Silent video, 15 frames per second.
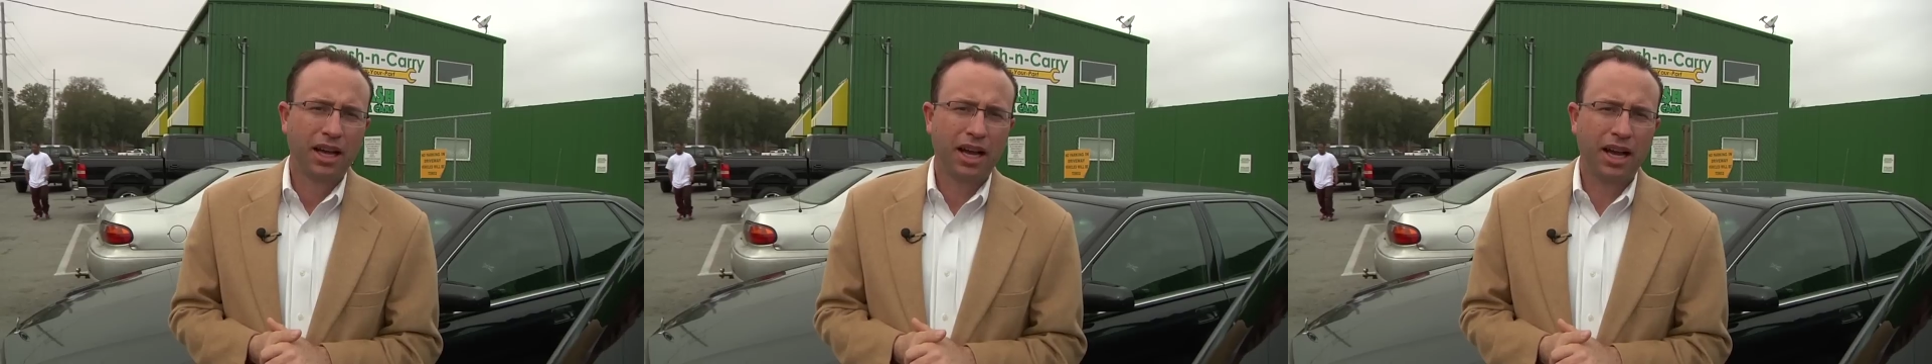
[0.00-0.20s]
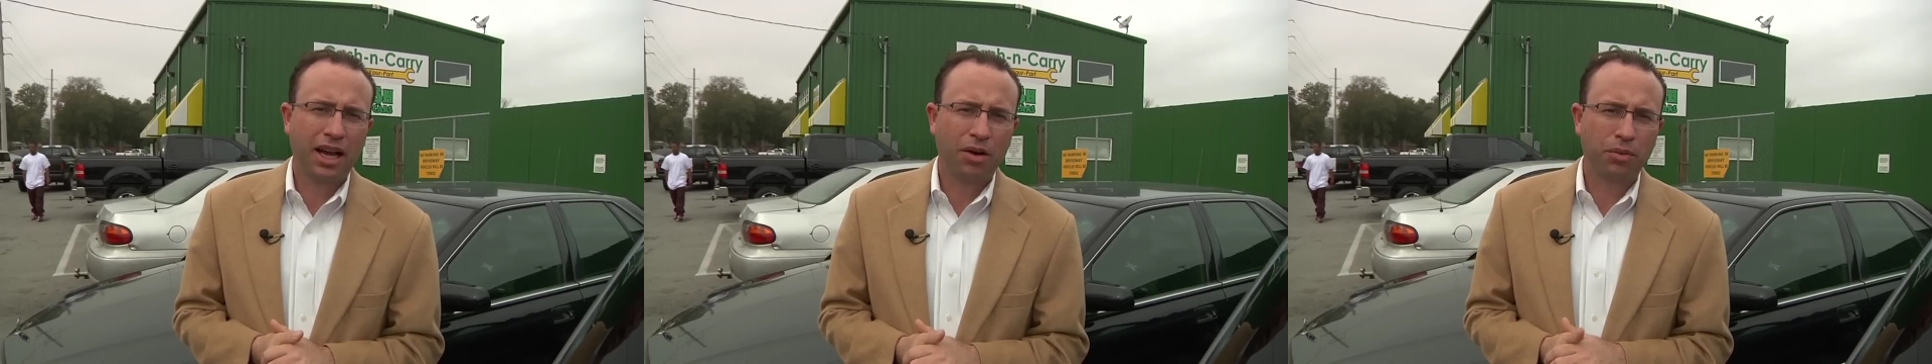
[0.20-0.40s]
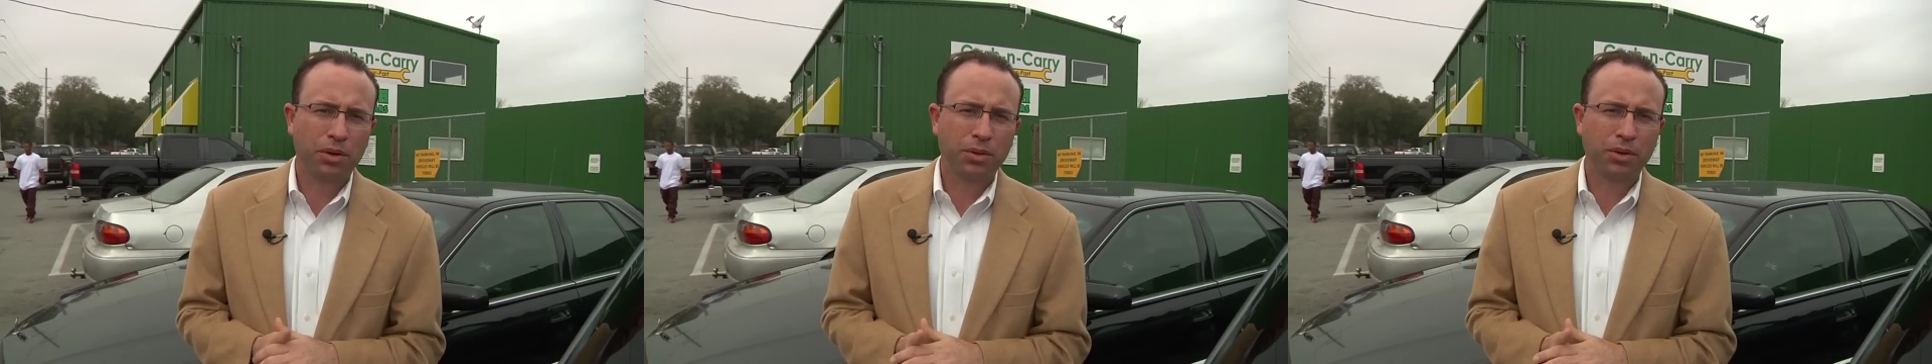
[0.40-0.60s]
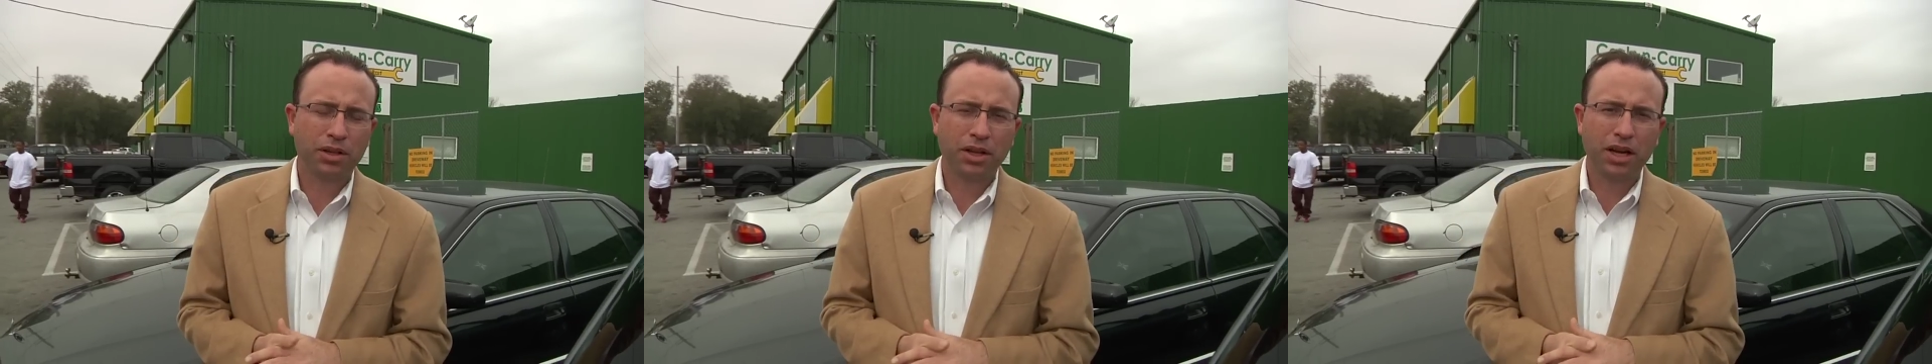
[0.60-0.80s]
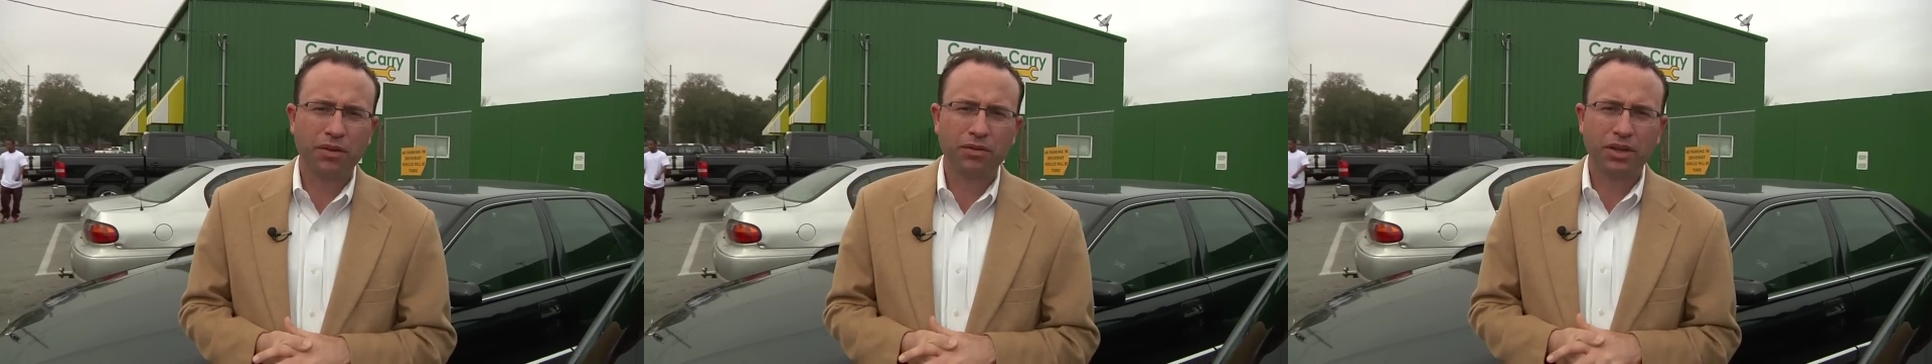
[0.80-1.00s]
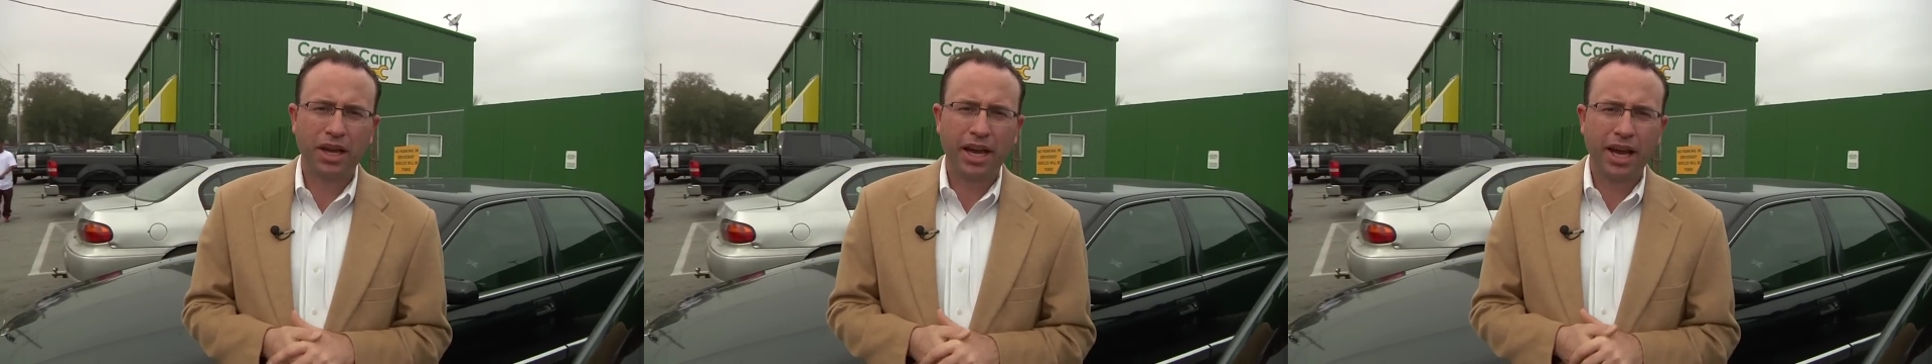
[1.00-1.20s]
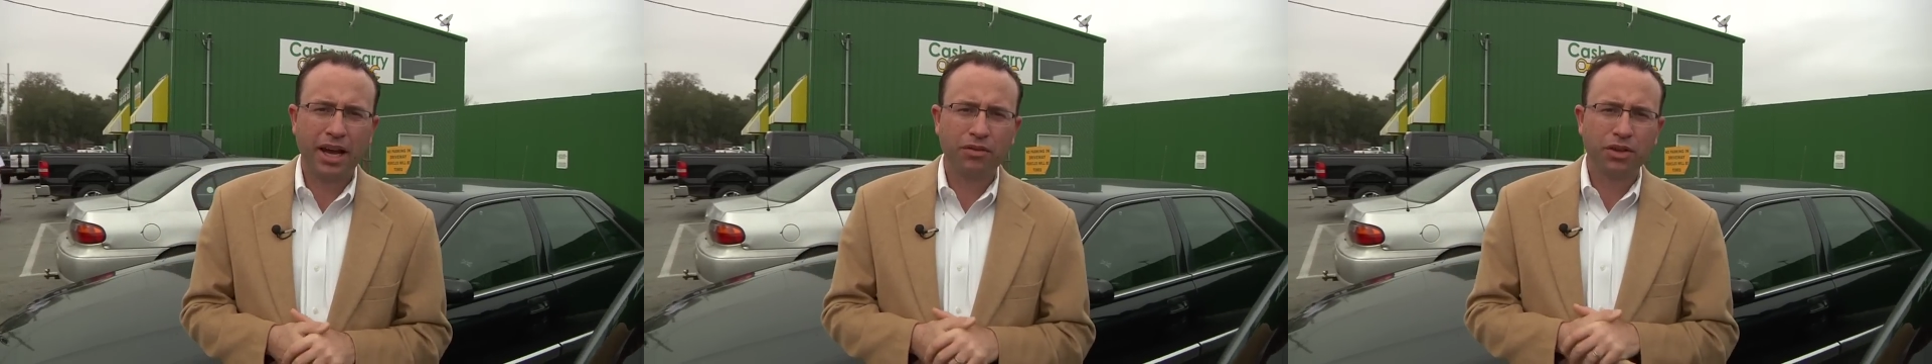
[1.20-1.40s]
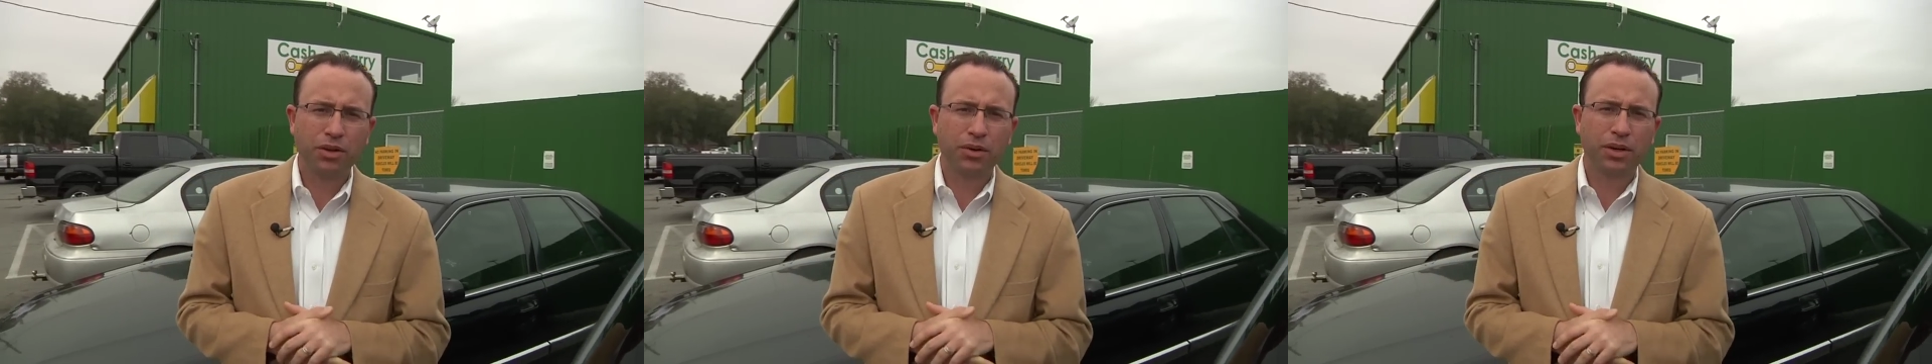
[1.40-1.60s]
Uh, we would love to
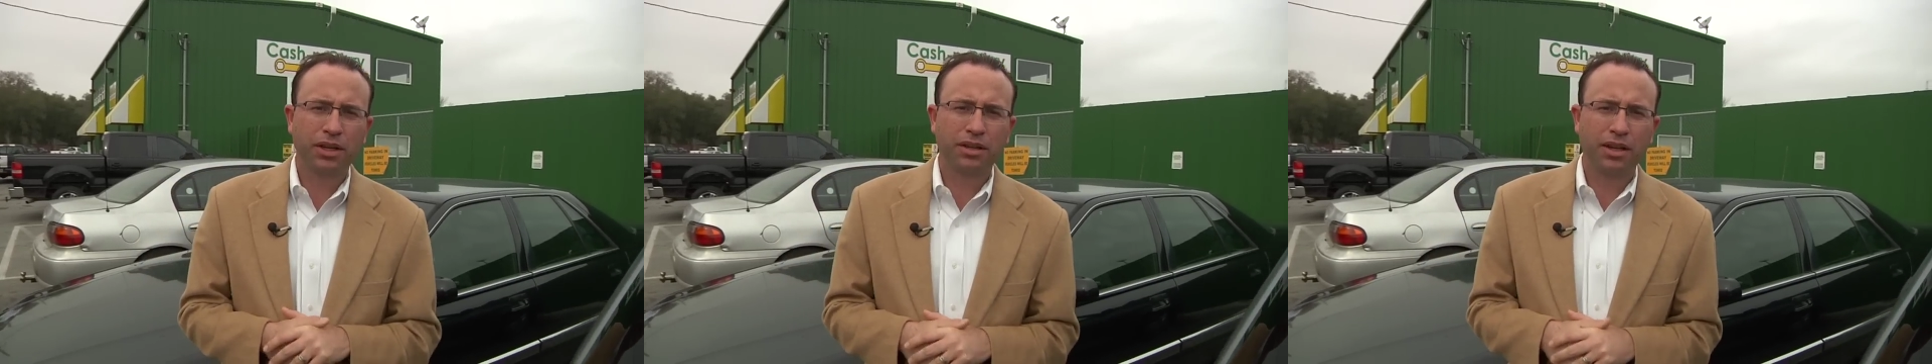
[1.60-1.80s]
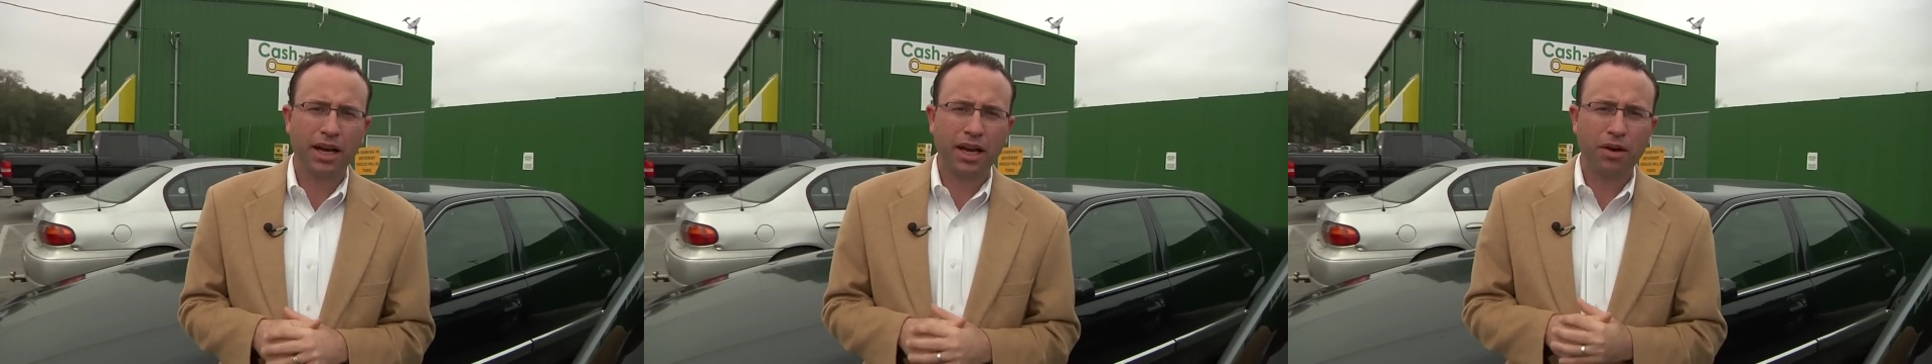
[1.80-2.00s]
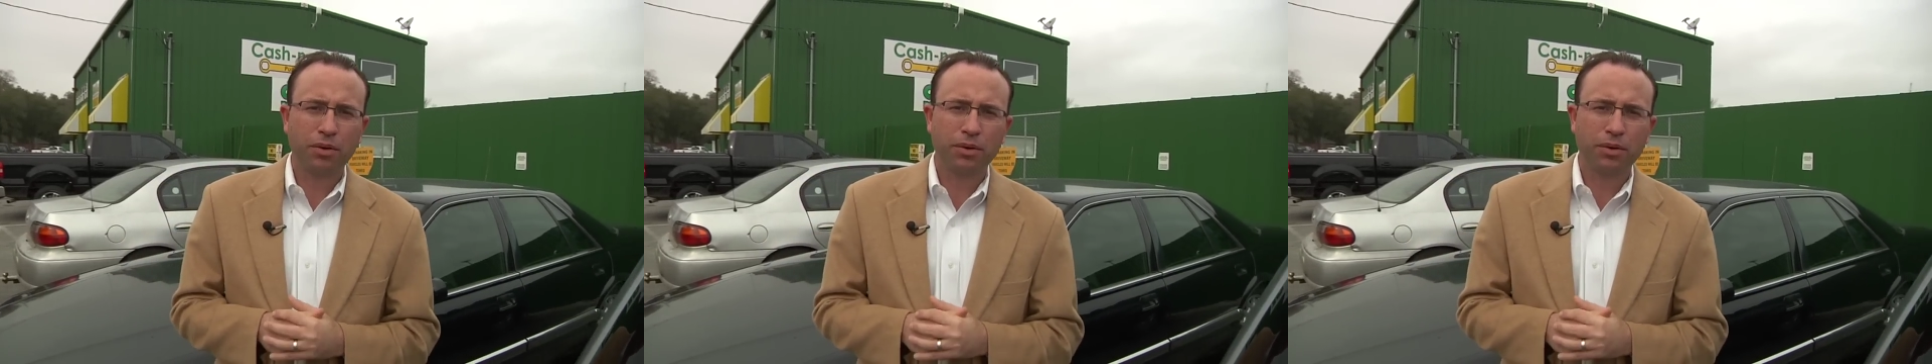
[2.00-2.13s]
have you, and uh,